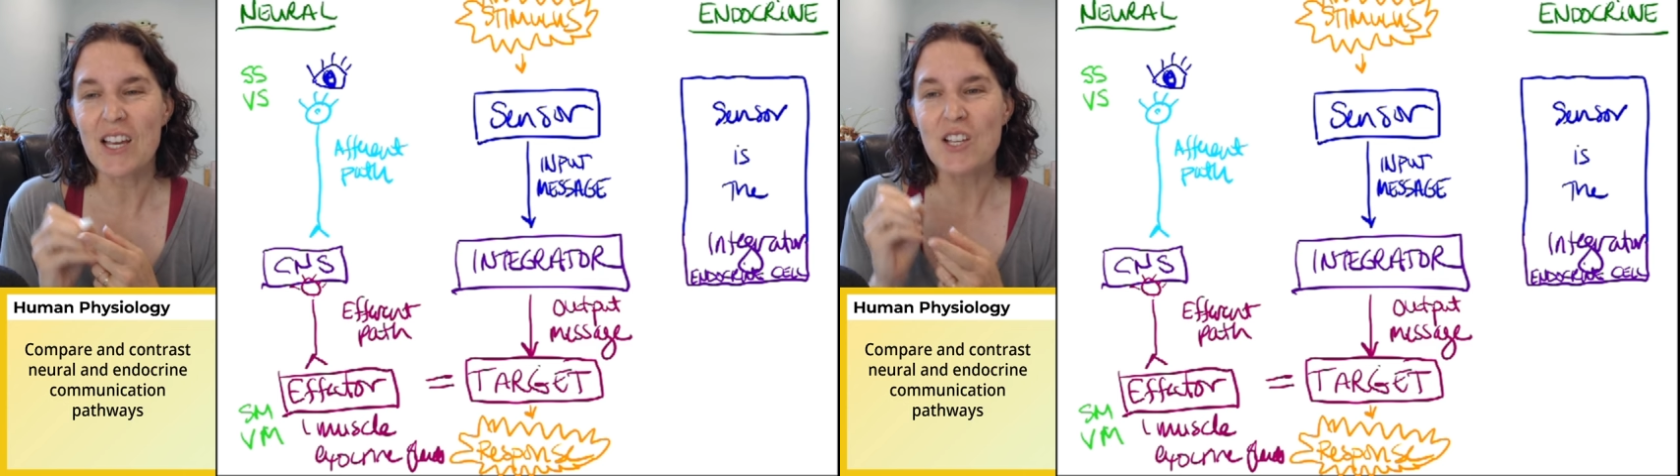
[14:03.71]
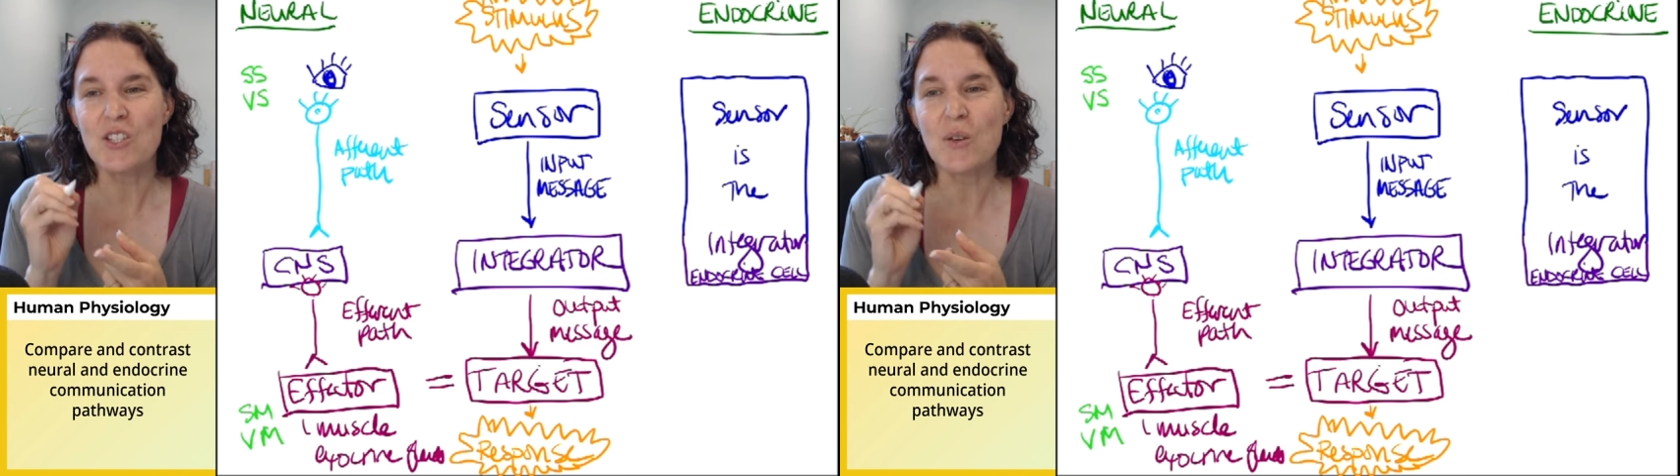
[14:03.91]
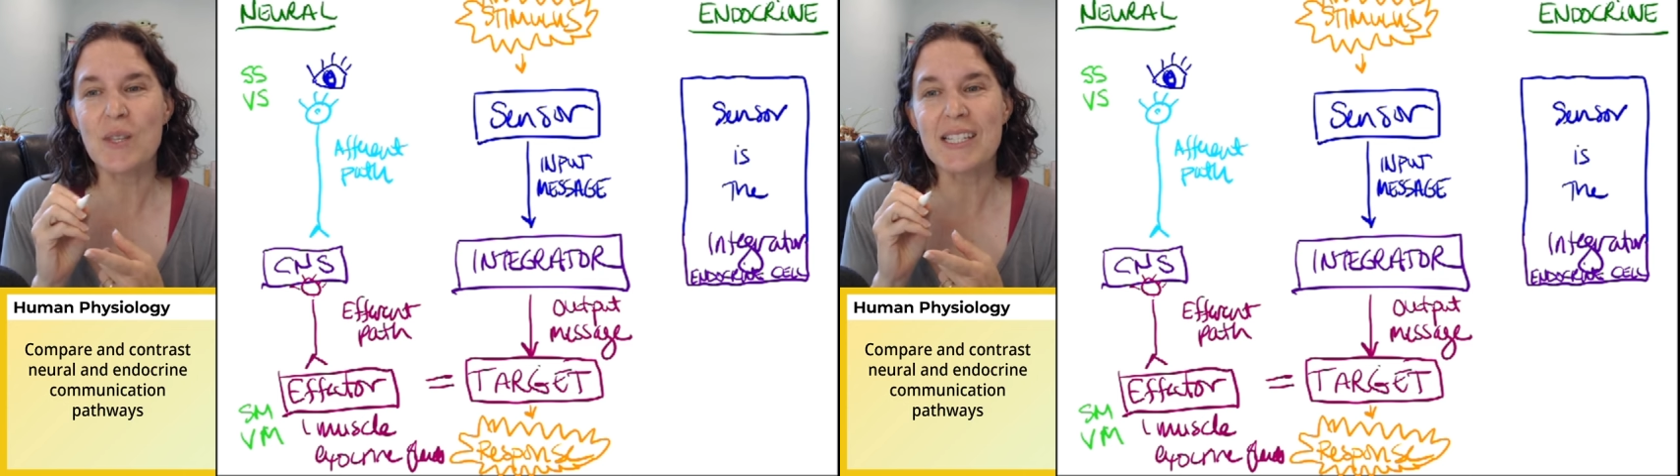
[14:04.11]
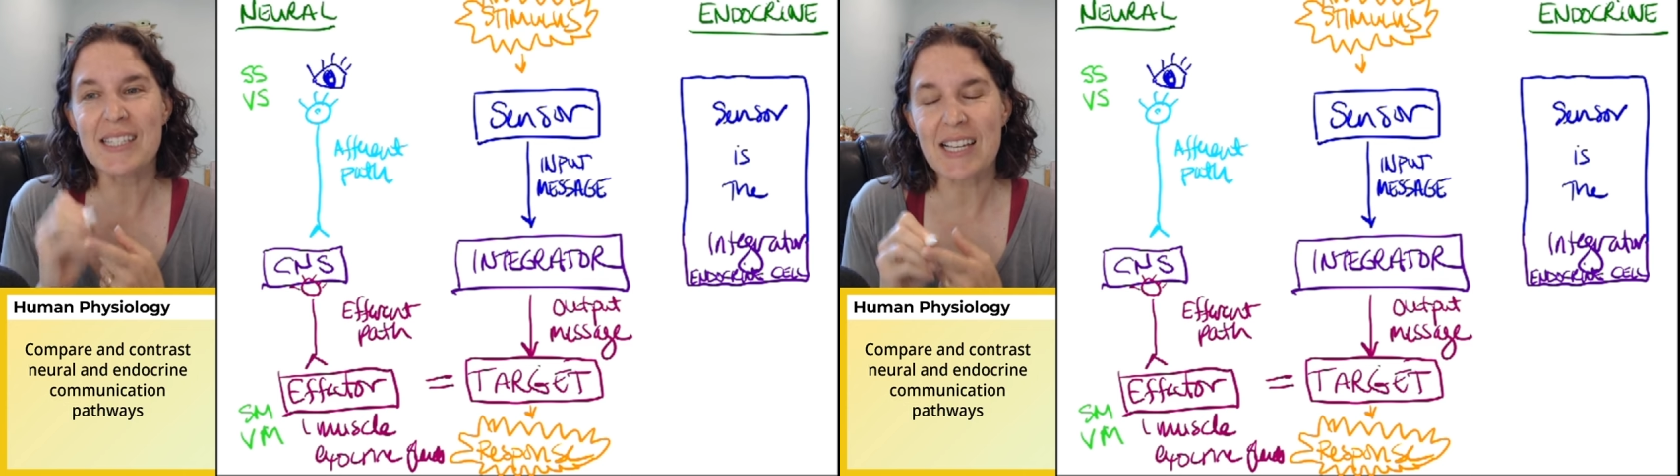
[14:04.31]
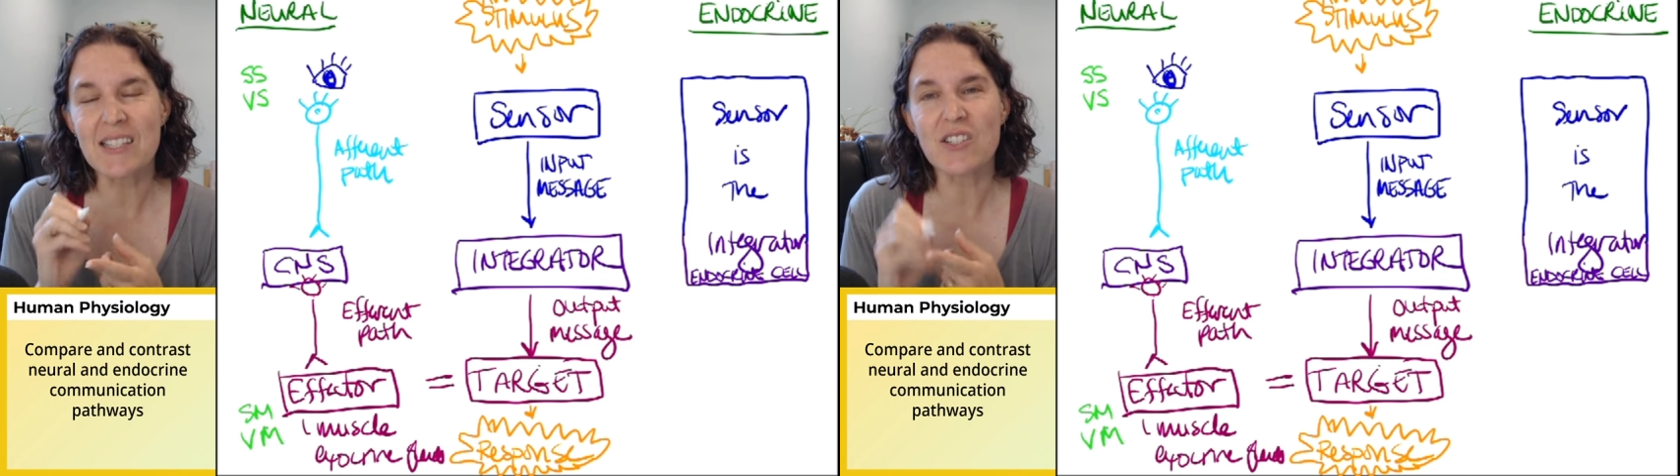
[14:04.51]
So the
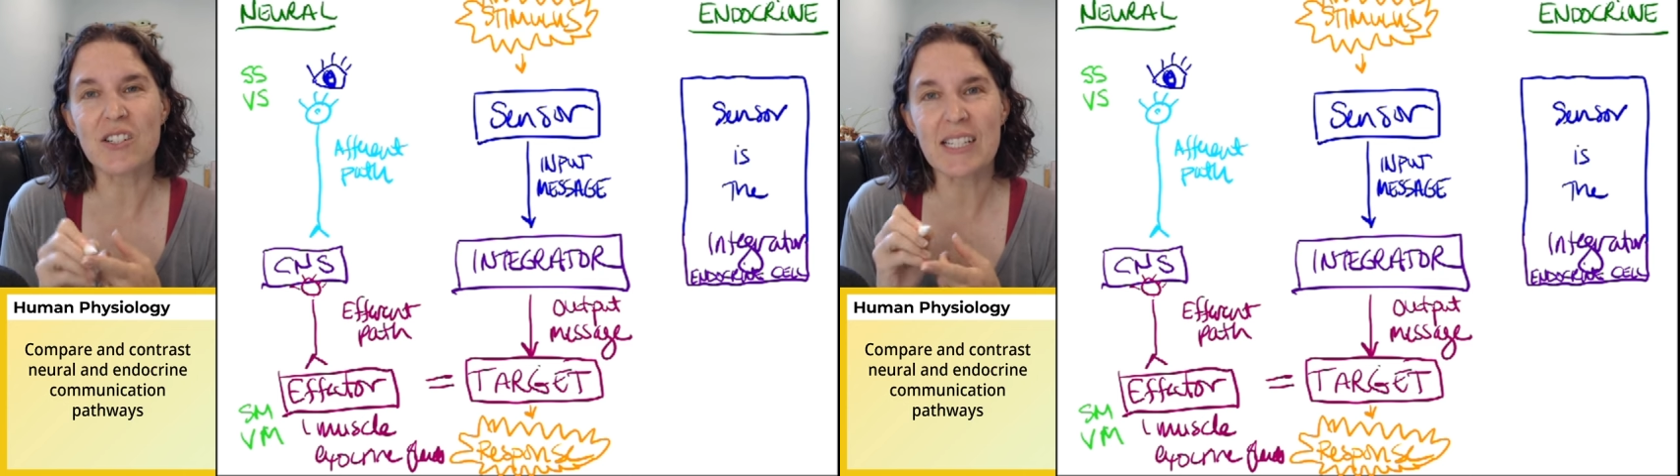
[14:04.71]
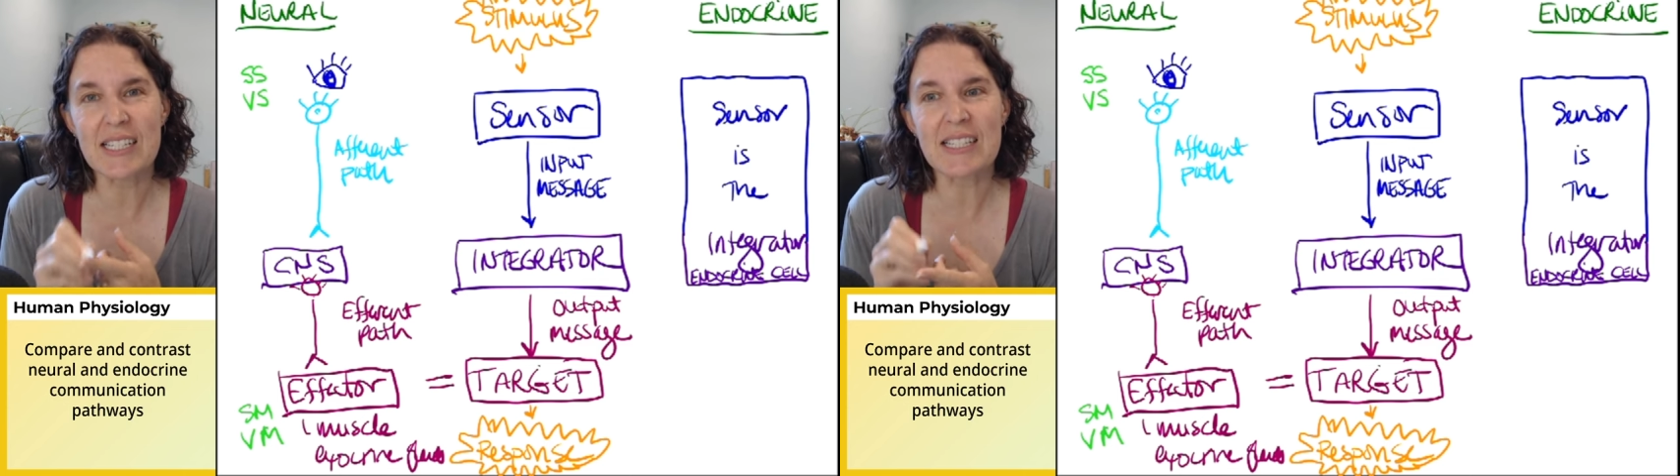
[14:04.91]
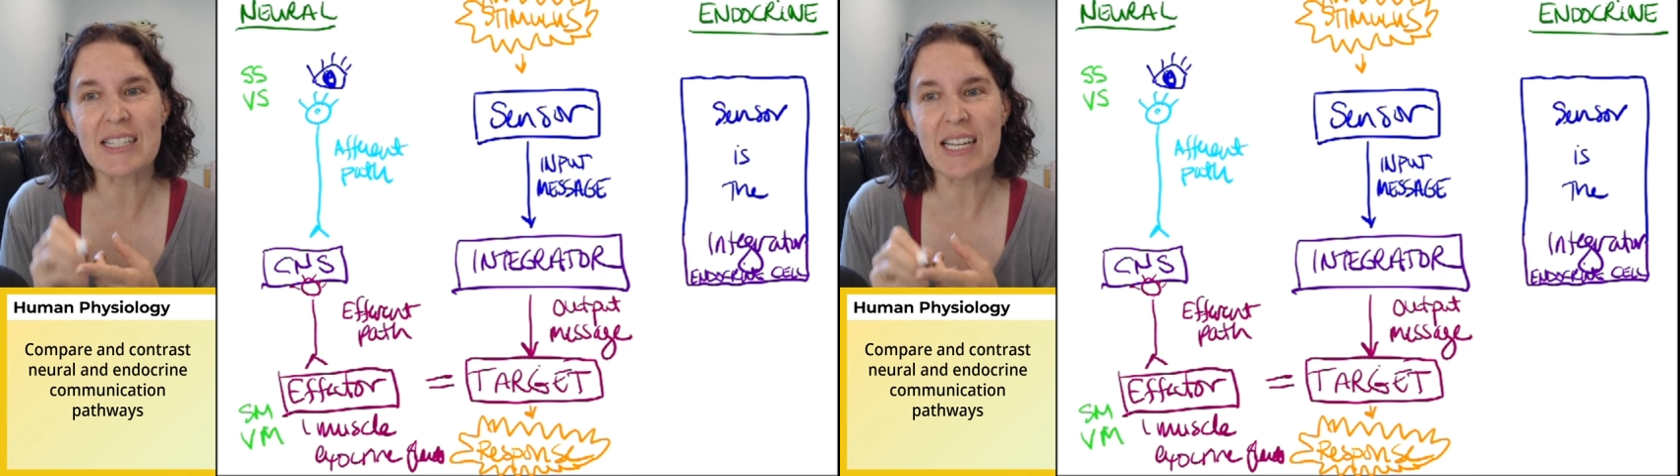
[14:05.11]
sensor is